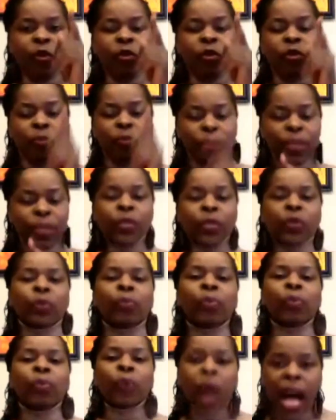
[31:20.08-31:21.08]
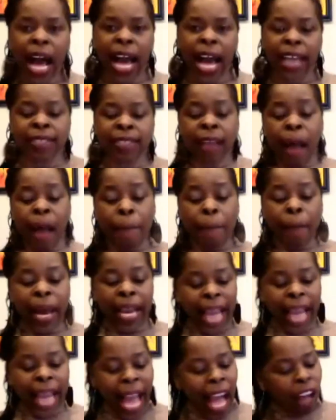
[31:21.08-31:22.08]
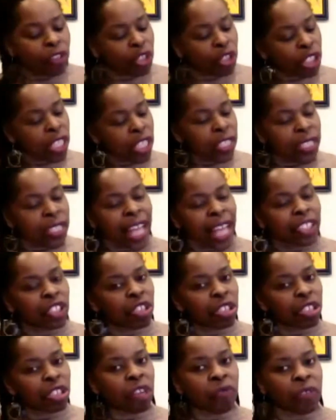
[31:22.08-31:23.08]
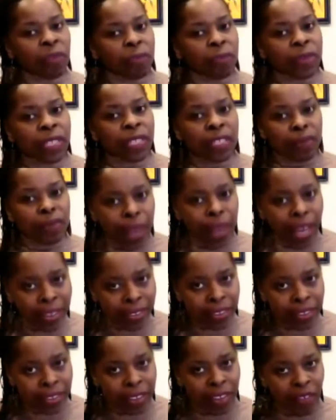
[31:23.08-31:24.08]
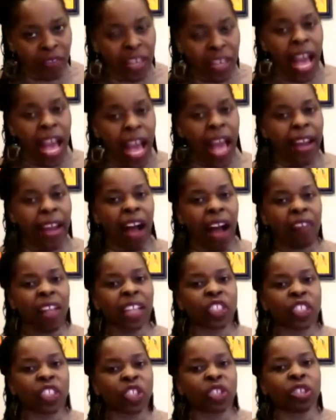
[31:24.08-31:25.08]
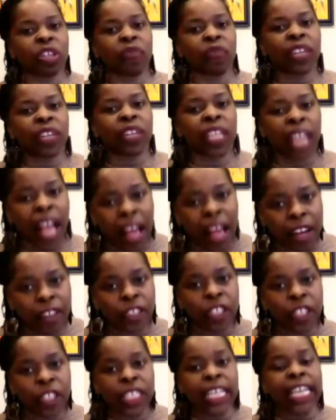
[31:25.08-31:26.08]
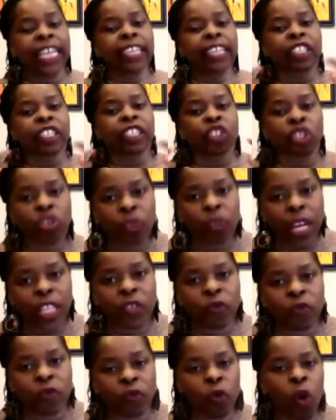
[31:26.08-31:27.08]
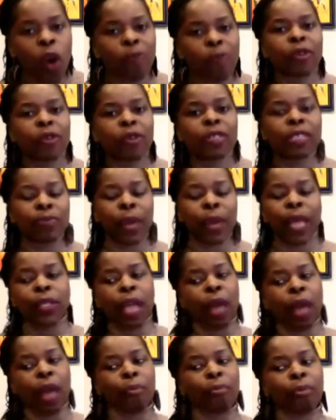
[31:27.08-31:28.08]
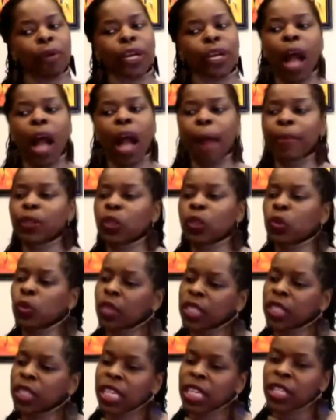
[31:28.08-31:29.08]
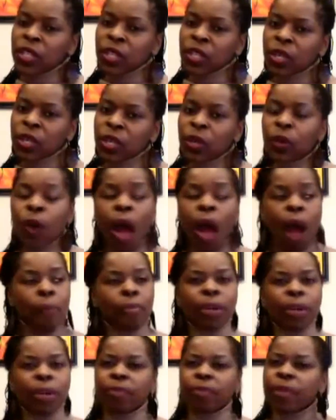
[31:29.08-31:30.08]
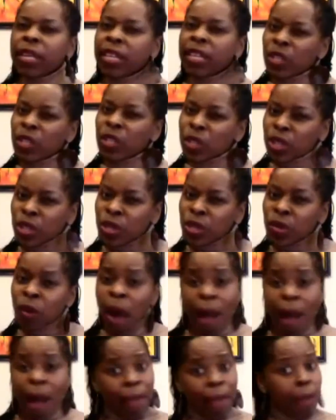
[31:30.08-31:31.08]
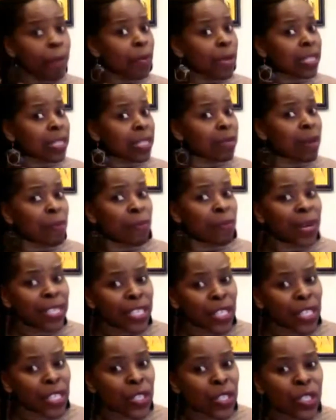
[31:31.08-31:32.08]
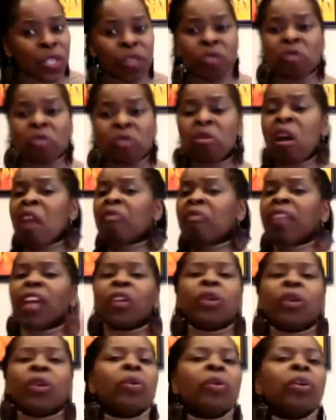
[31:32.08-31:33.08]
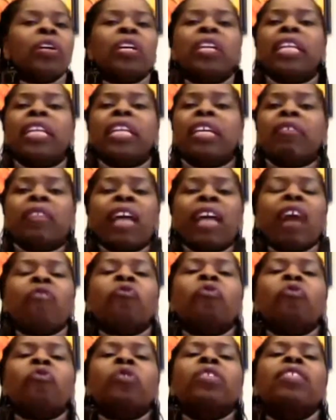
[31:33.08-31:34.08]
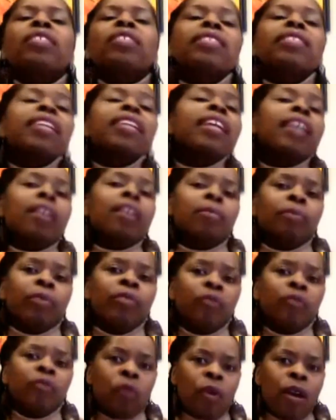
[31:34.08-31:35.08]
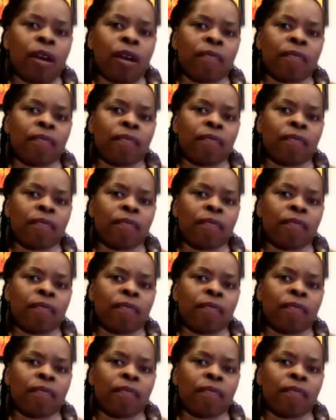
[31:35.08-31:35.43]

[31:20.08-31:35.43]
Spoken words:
You will be surprised by how just that shift in perspective and how that shift in energy can transform your space and bring opportunities to you, bring peace to you, maybe bring some abundance to you that you couldn't even have foreseen before.